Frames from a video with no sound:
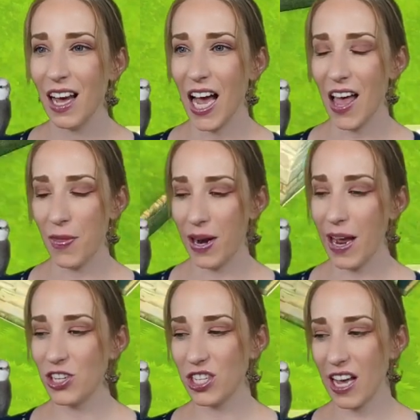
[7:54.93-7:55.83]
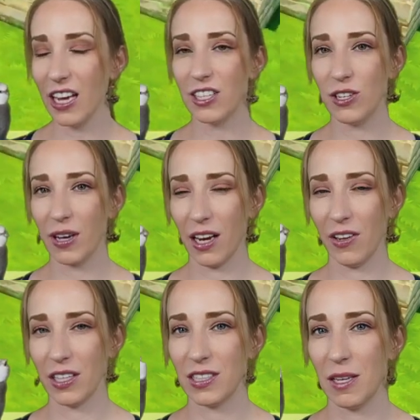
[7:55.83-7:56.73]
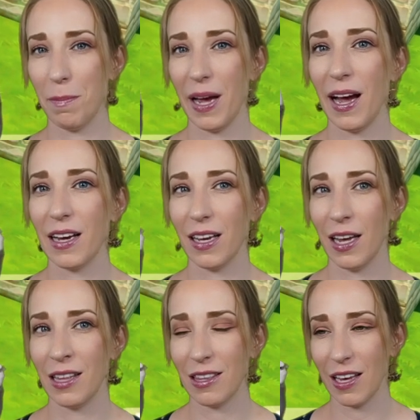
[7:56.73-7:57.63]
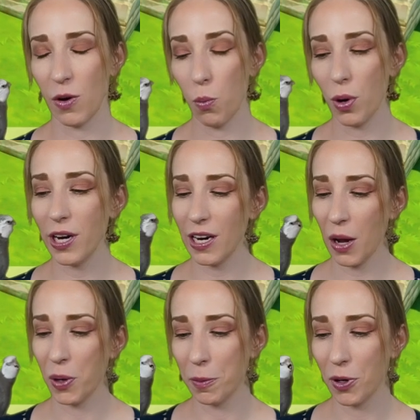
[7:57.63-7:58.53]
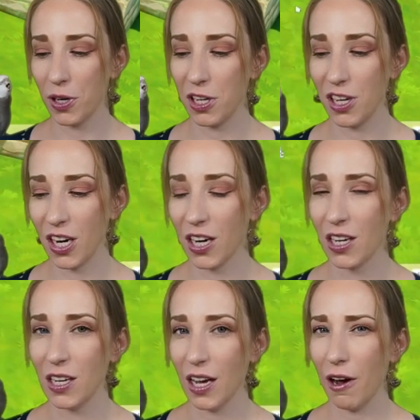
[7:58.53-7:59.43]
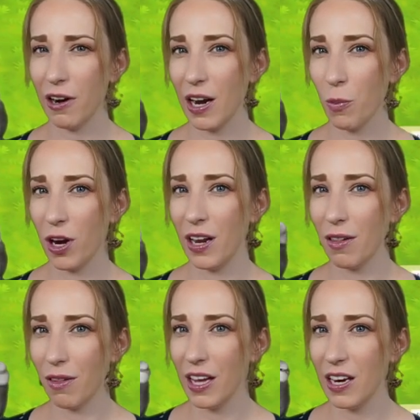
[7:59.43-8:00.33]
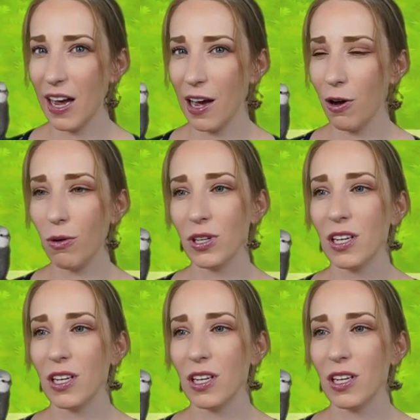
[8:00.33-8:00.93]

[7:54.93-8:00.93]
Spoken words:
And then I just had to kind of like sit back and think, what did I want to put here? How did I want it laid out?